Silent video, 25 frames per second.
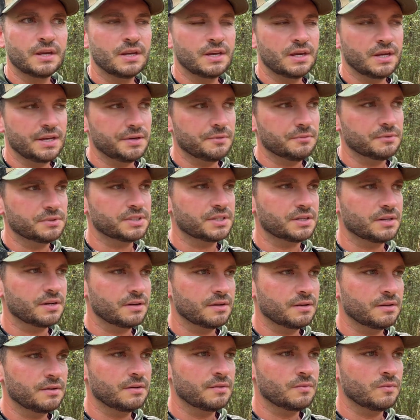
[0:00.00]
he was
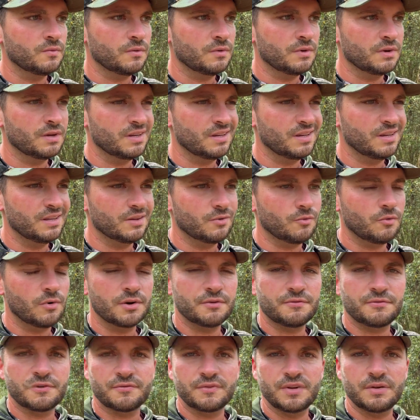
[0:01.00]
in the
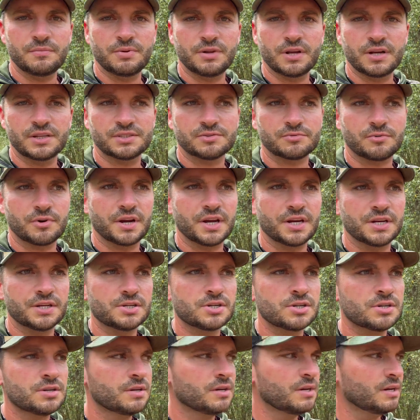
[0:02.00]
150 plus range,
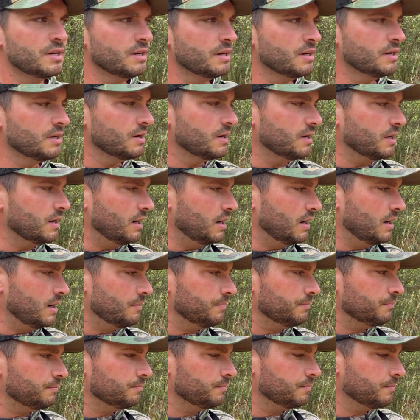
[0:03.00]

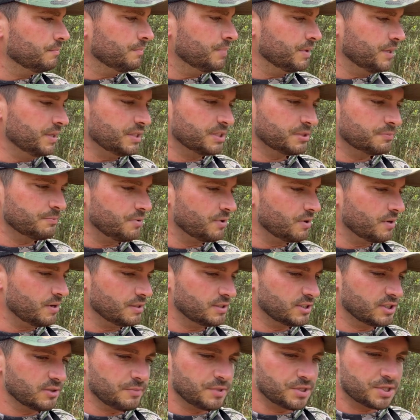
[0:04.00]
but he just put on
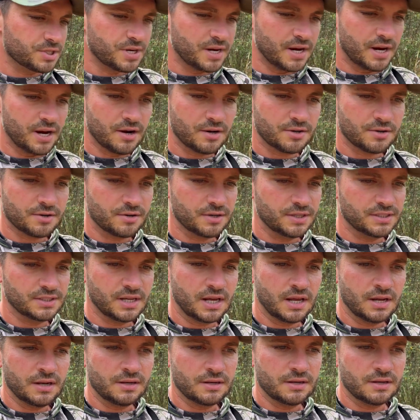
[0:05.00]
so much character. He's
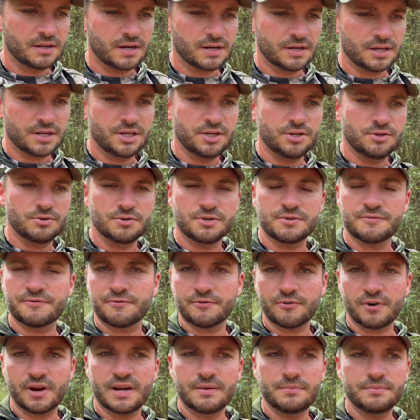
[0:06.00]
not a huge
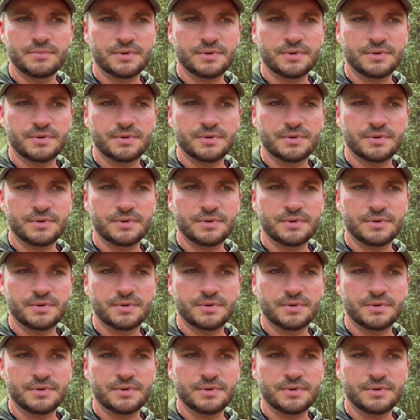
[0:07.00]
frame